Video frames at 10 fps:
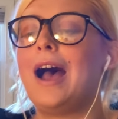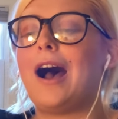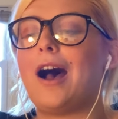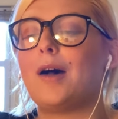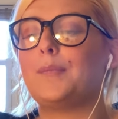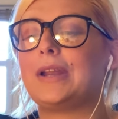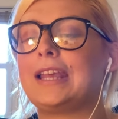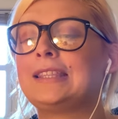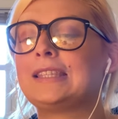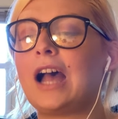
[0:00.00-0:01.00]
But
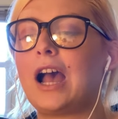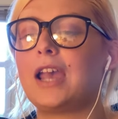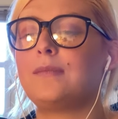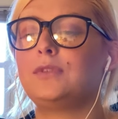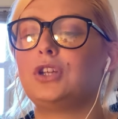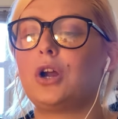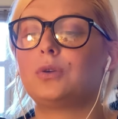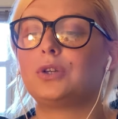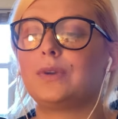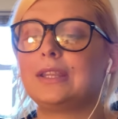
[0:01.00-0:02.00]
it's time, you
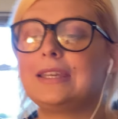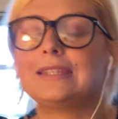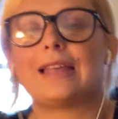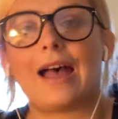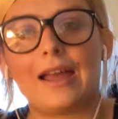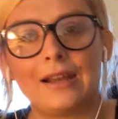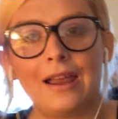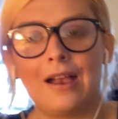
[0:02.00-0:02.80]
know, to release that.